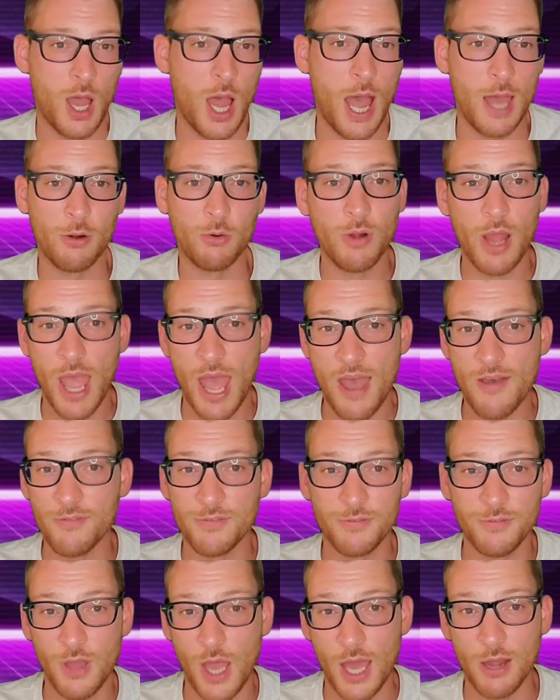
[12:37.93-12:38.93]
I don't
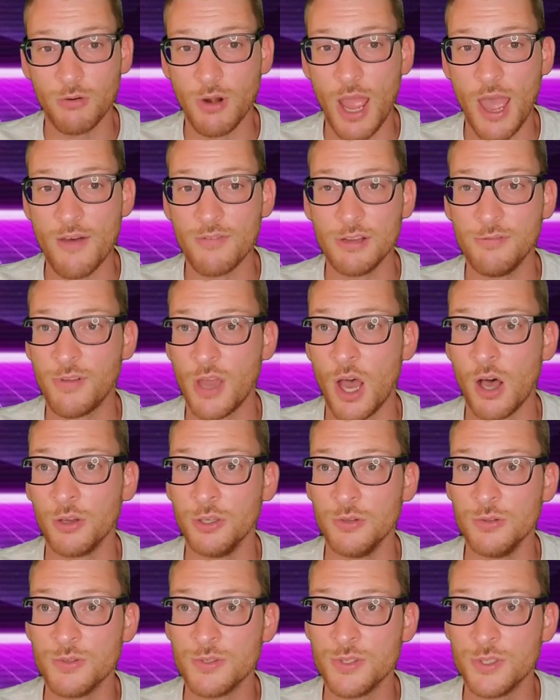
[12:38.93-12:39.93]
have any
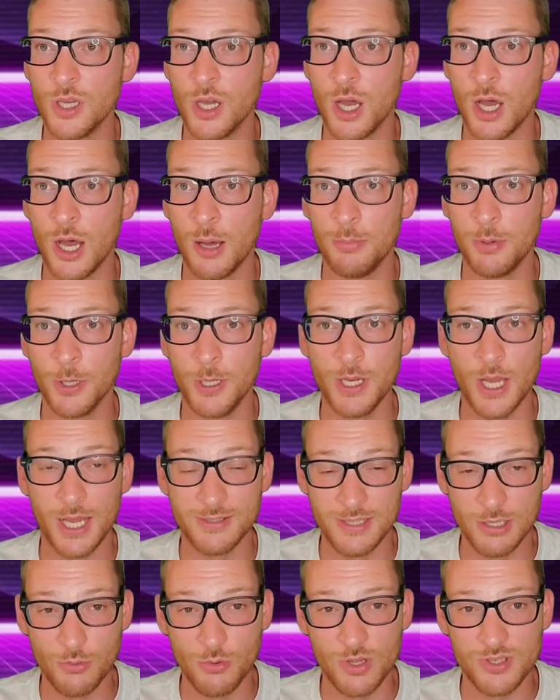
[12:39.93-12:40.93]
values, but I
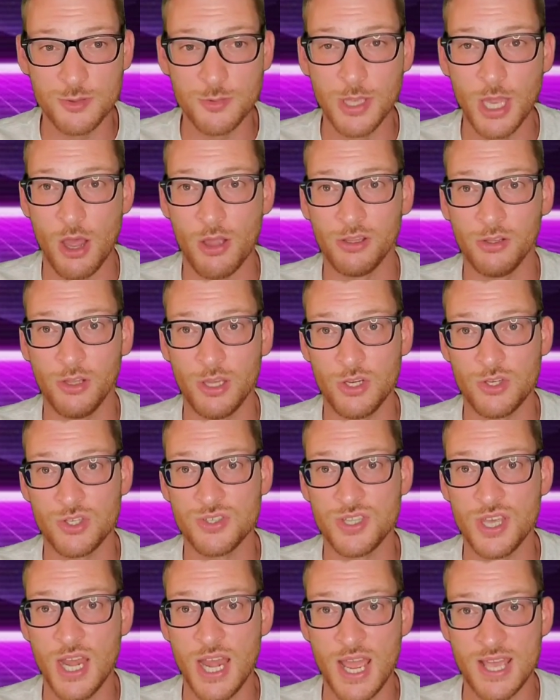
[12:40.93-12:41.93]
did run some calculations
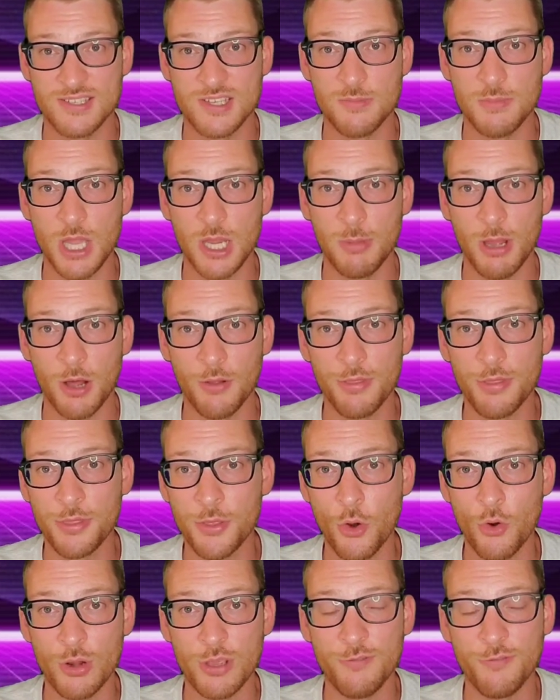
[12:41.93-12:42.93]
that estimate about
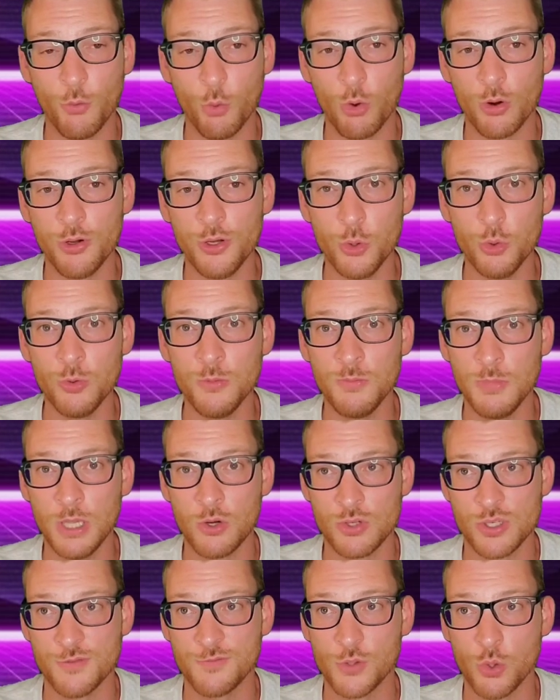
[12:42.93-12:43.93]
34 Newton
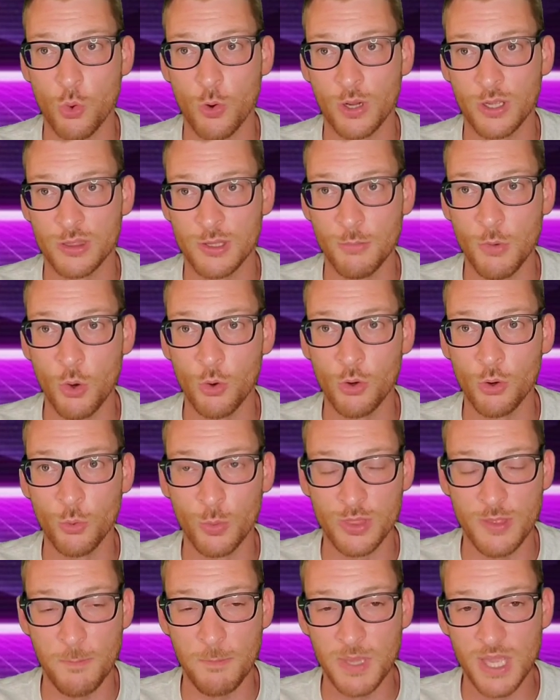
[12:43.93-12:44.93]
meters of torque at the motor with
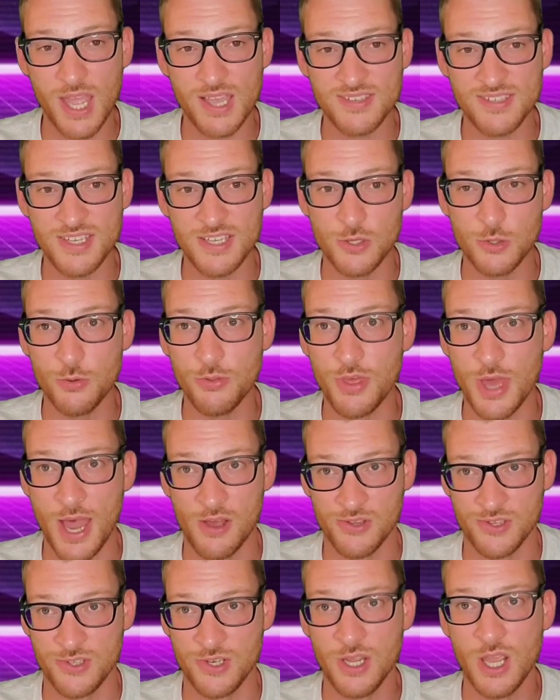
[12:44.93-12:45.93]
the BAC
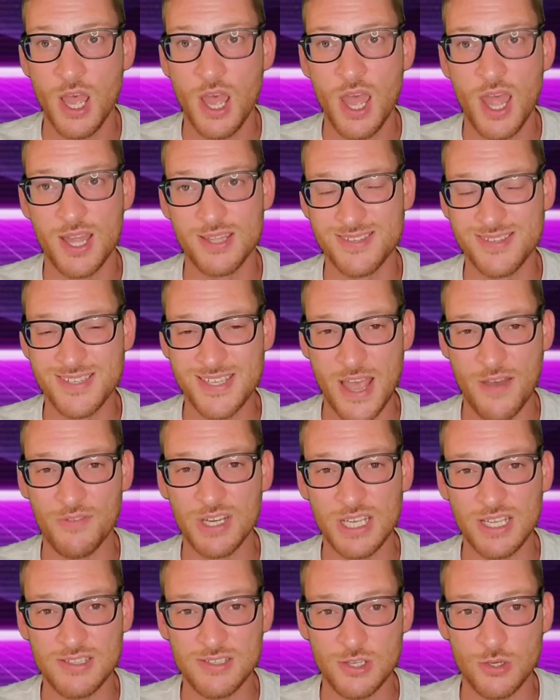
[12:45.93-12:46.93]
2000 and
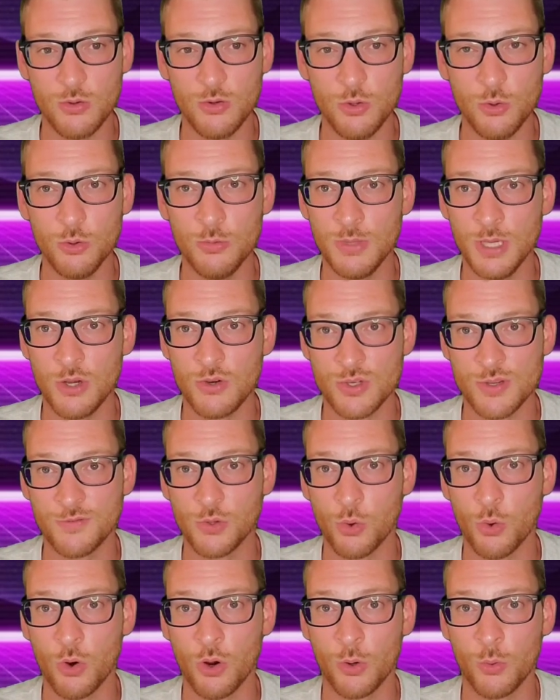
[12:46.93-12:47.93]
72 Newton meters of
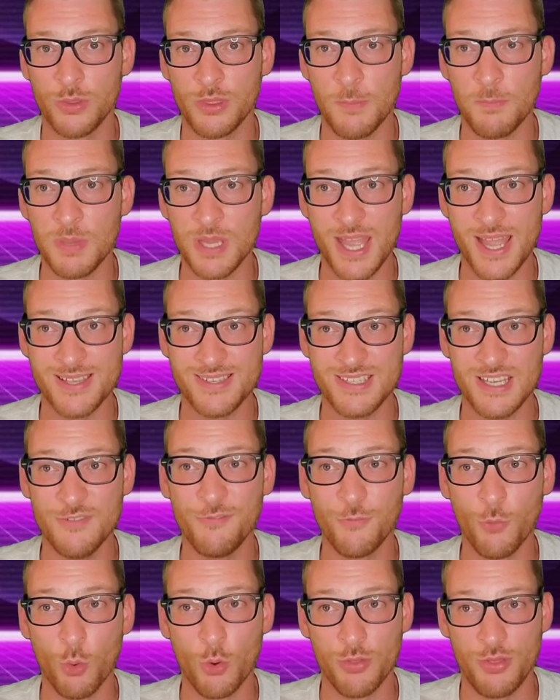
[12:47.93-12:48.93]
torque with the BAC
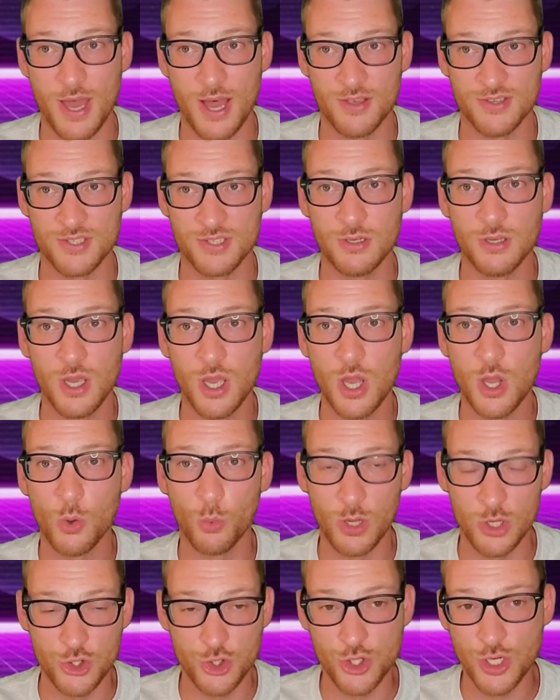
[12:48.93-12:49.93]
4000,
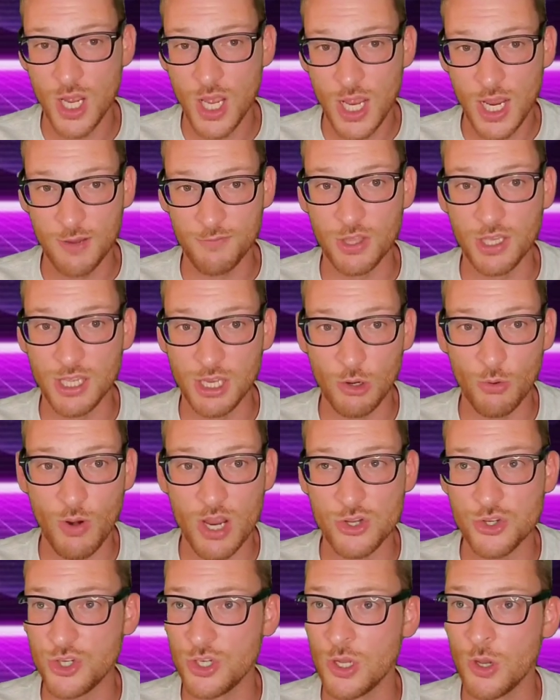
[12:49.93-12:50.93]
which if the gear
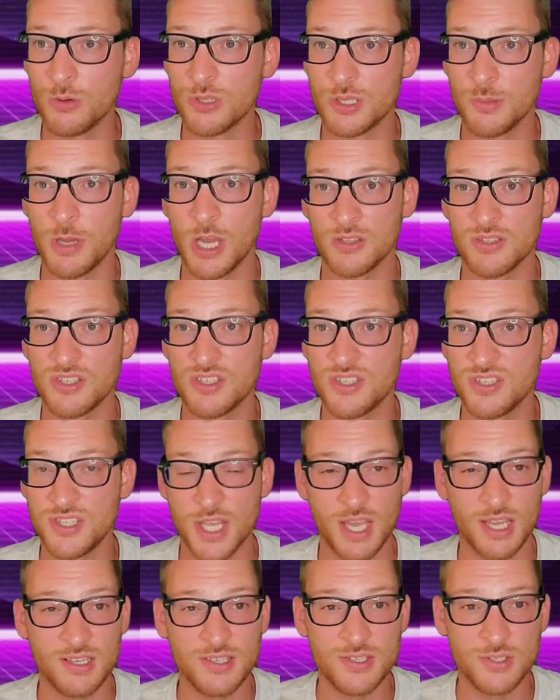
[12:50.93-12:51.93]
ratio is about
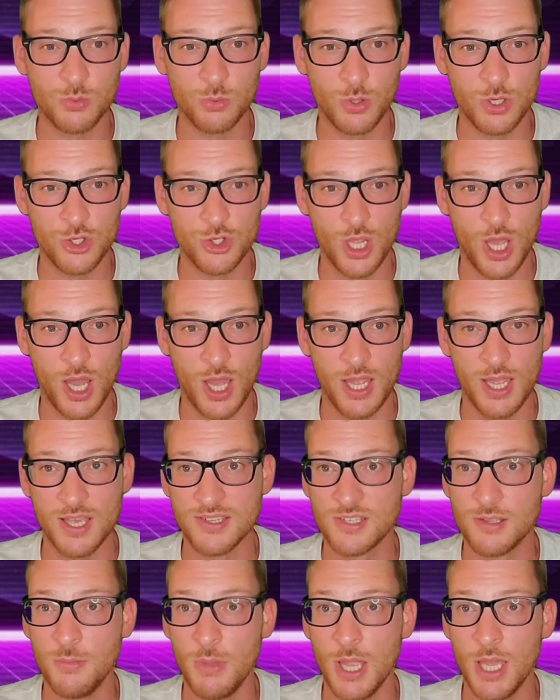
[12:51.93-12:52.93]
6, which I
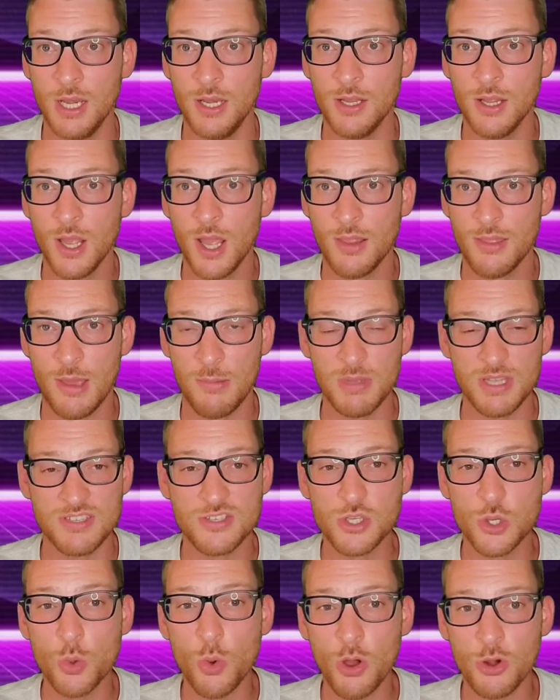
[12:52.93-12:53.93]
estimated, that means
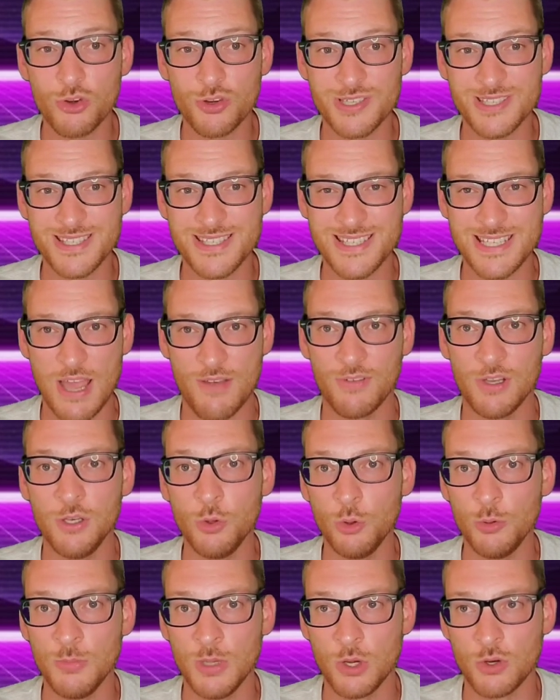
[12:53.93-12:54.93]
207
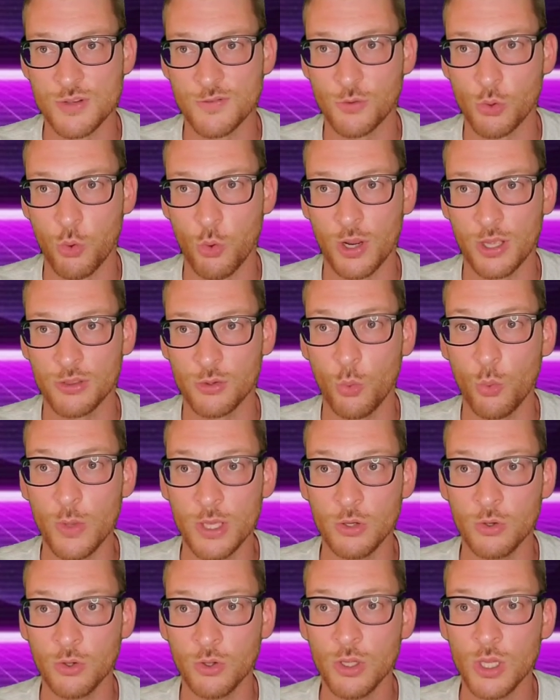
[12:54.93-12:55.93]
Newton meters of torque at the
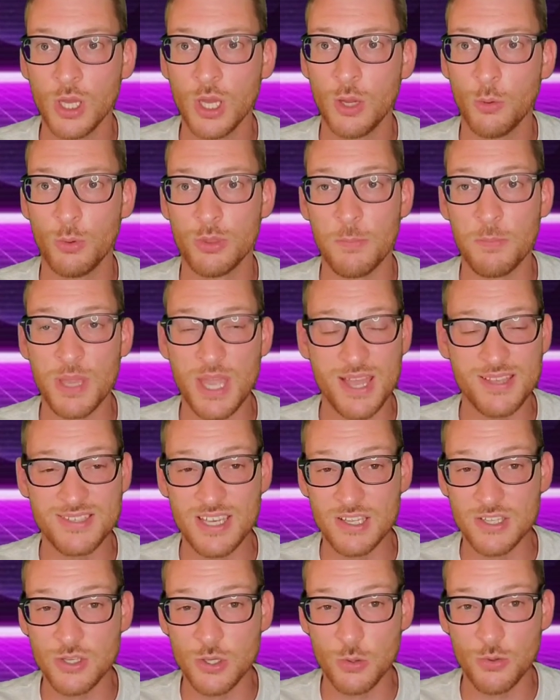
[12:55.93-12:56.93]
wheel with the
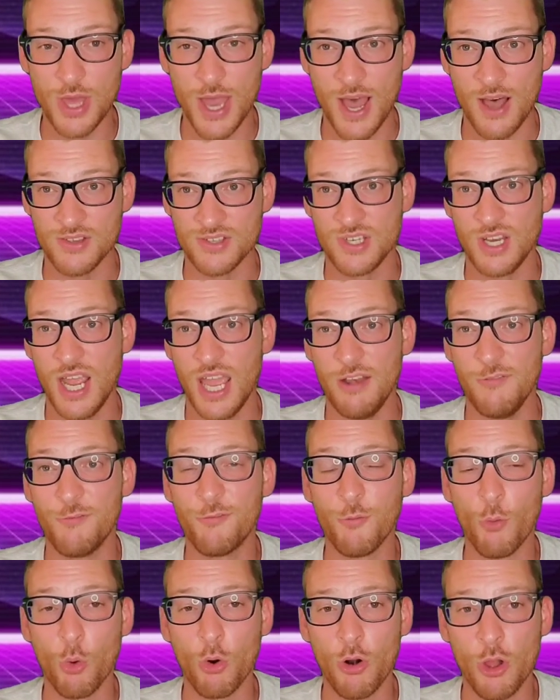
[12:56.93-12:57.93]
BAC 2000 and
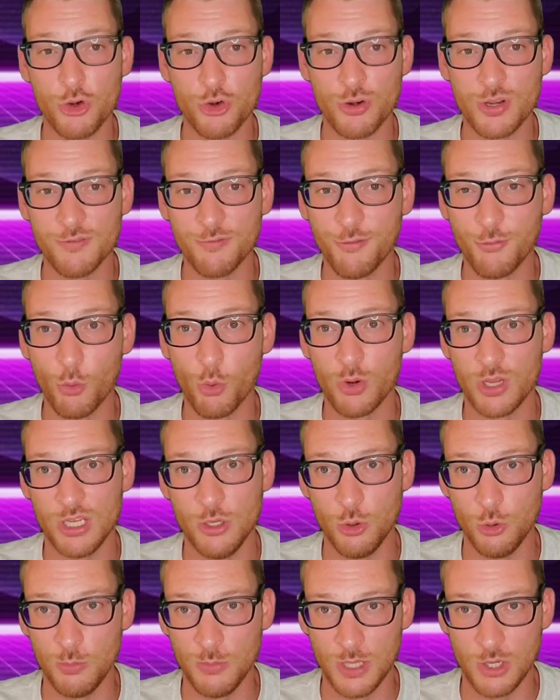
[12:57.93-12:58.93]
440
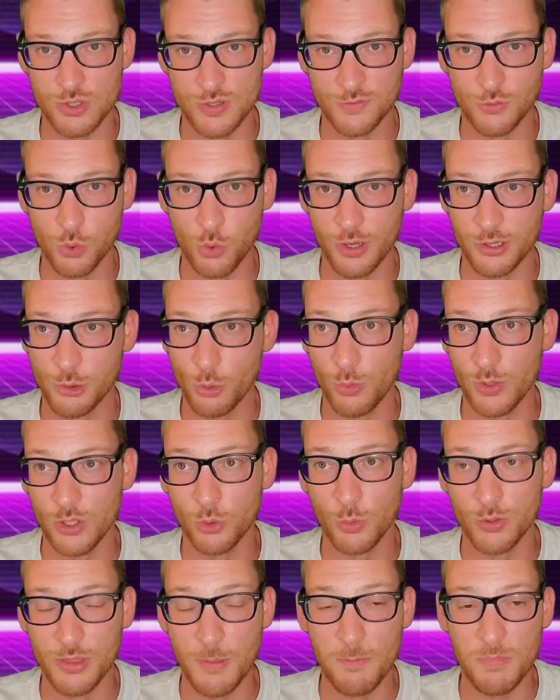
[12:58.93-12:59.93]
Newton meters of torque at the wheel
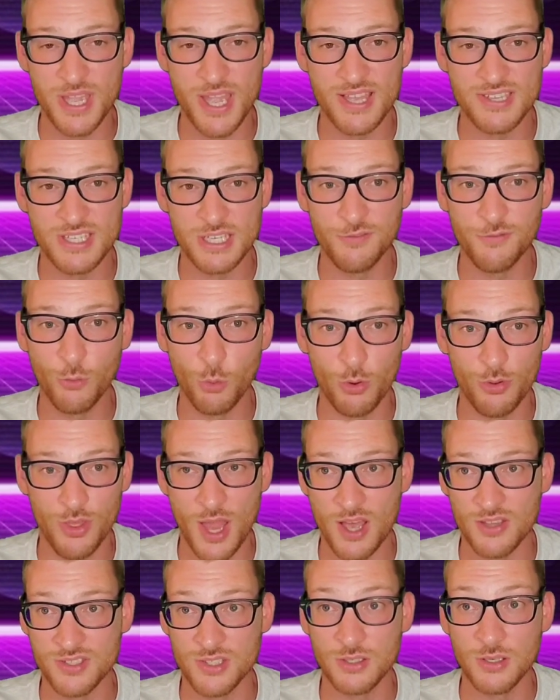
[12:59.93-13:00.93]
with the BAC
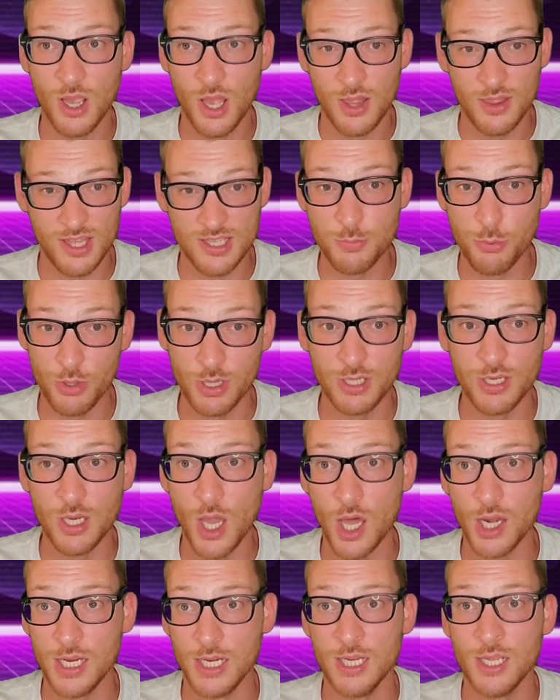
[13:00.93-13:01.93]
4000. That's pretty
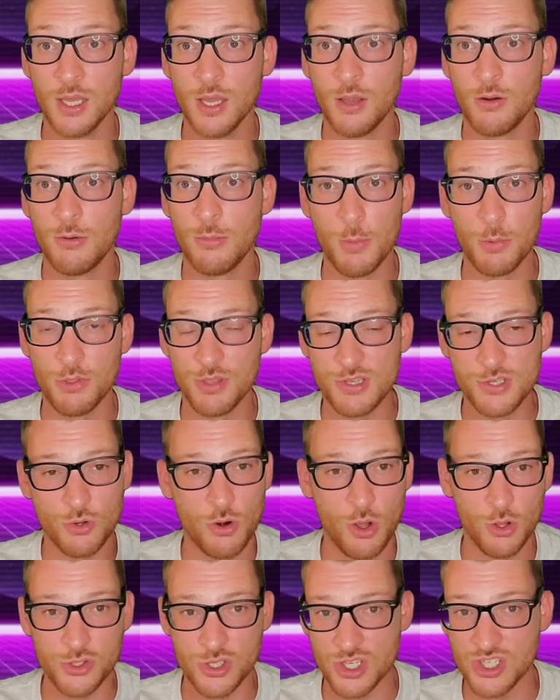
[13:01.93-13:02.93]
nutty. Remember, these are
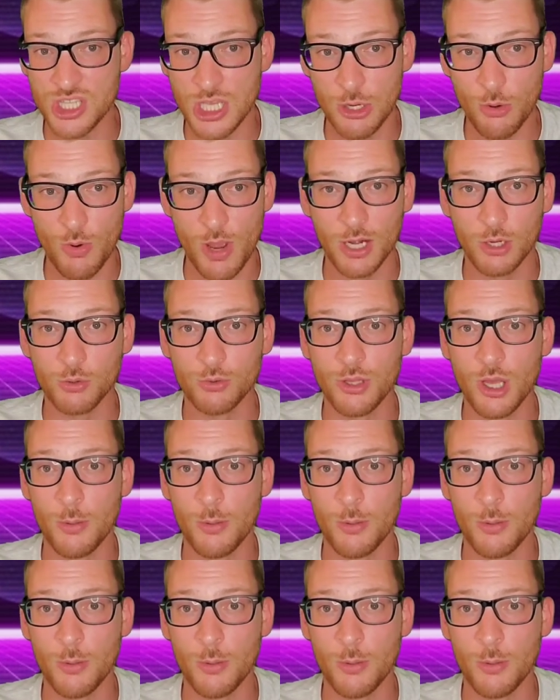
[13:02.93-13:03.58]
all just theoretical